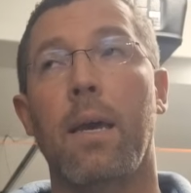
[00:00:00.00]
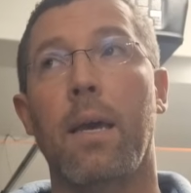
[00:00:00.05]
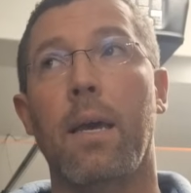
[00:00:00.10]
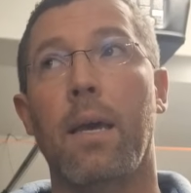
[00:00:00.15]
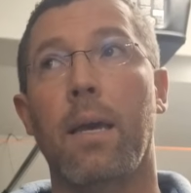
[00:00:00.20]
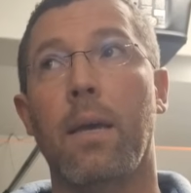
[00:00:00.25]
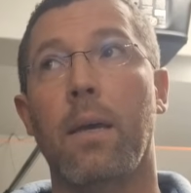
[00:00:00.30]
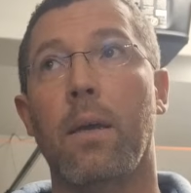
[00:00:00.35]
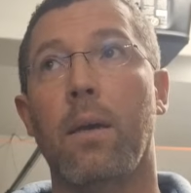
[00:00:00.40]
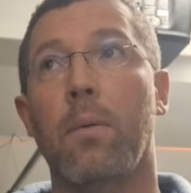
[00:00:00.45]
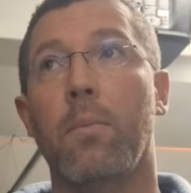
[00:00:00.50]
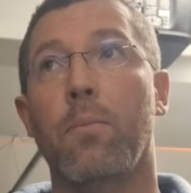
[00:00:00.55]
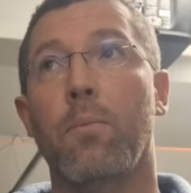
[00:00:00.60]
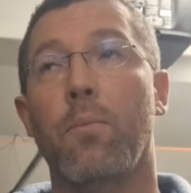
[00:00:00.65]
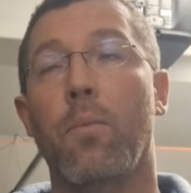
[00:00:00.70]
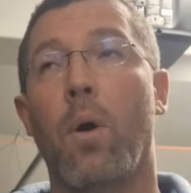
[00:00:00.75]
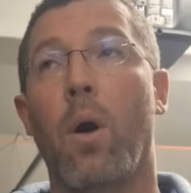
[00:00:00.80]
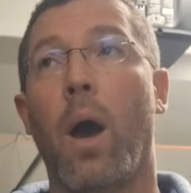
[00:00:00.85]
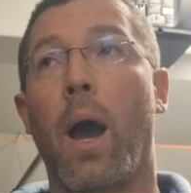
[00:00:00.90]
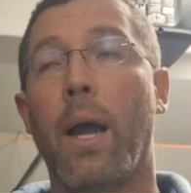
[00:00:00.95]
a
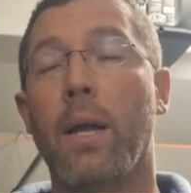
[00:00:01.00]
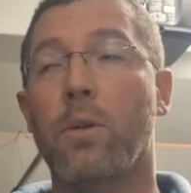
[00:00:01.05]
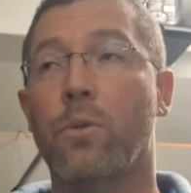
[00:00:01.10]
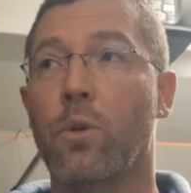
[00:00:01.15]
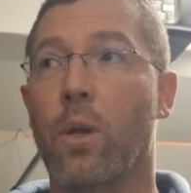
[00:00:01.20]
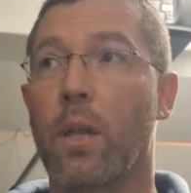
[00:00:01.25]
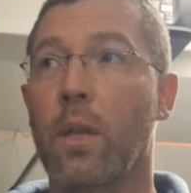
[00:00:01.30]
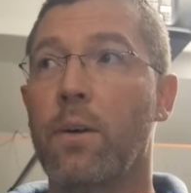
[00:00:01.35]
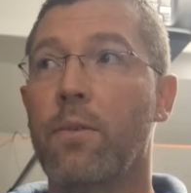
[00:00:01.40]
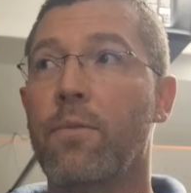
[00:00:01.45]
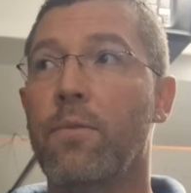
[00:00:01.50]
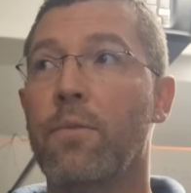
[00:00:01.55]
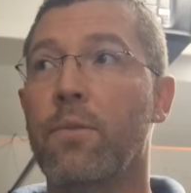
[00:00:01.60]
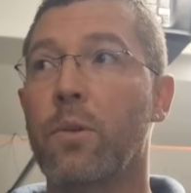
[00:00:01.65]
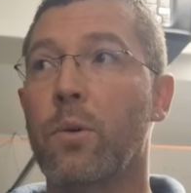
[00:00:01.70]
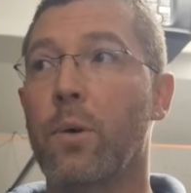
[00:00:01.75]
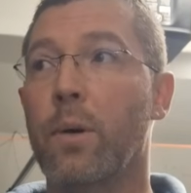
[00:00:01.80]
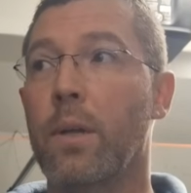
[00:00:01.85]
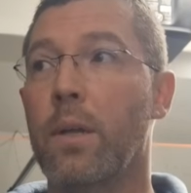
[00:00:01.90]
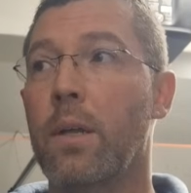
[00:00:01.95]
hydraulic
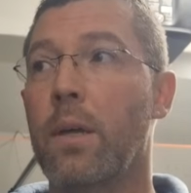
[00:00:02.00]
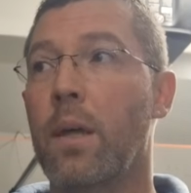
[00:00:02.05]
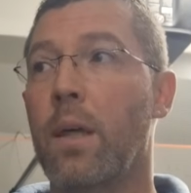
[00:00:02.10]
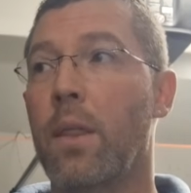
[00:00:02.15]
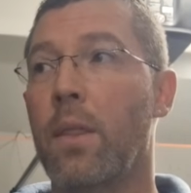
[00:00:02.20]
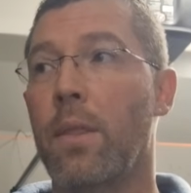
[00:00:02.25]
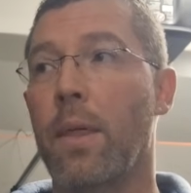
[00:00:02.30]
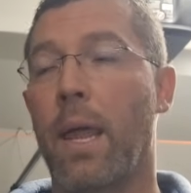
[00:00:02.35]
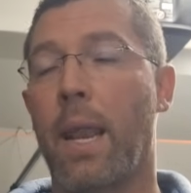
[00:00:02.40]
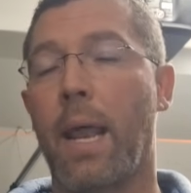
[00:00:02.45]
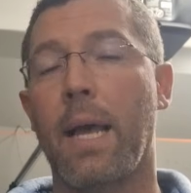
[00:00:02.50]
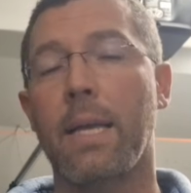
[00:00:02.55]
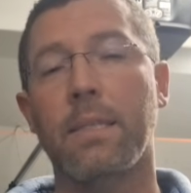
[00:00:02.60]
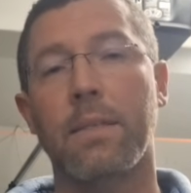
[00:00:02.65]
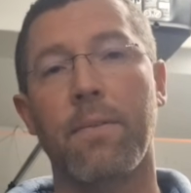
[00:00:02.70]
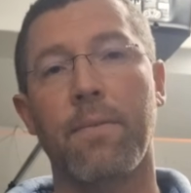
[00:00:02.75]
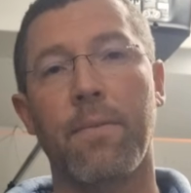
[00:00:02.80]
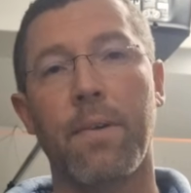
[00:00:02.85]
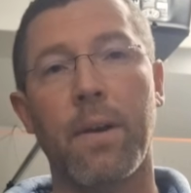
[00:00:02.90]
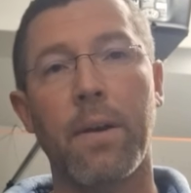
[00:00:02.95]
fluid that has
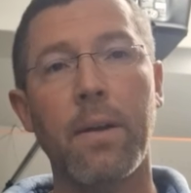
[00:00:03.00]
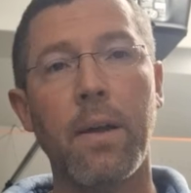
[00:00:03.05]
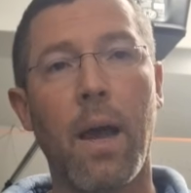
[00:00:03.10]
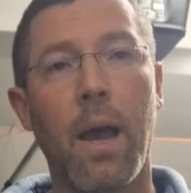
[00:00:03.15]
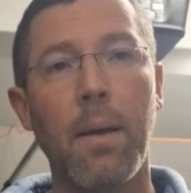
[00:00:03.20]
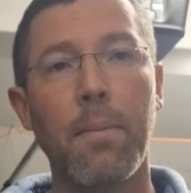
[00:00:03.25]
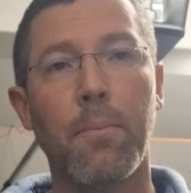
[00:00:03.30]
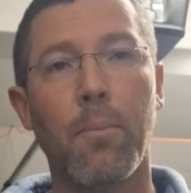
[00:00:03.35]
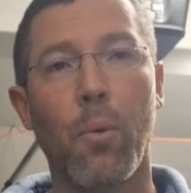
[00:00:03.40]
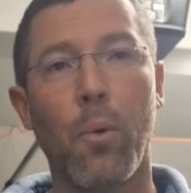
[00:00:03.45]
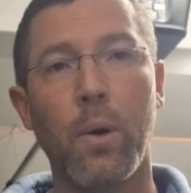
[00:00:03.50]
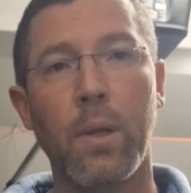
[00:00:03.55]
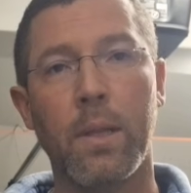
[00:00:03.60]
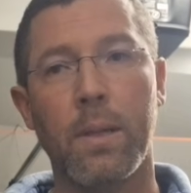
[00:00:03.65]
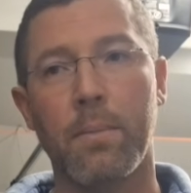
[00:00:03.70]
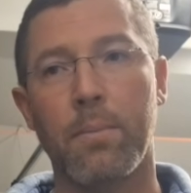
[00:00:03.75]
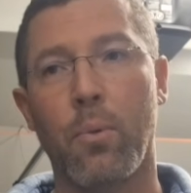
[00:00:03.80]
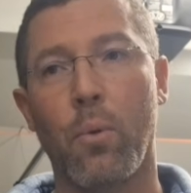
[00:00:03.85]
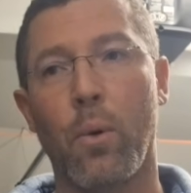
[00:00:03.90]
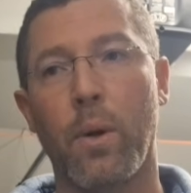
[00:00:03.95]
a very high
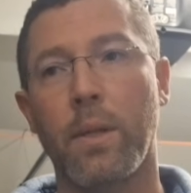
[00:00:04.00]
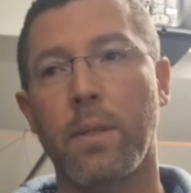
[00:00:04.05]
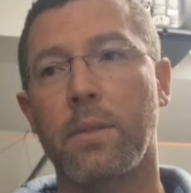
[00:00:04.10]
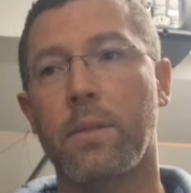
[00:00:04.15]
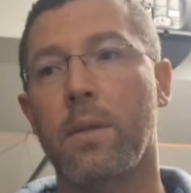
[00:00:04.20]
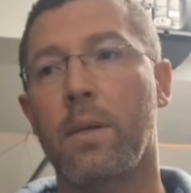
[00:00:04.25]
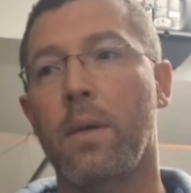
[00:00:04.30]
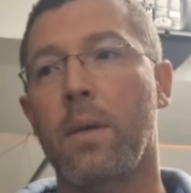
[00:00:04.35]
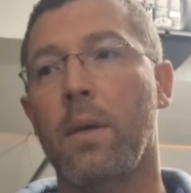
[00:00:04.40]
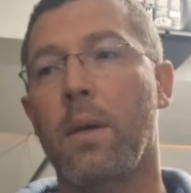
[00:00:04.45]
boiling point.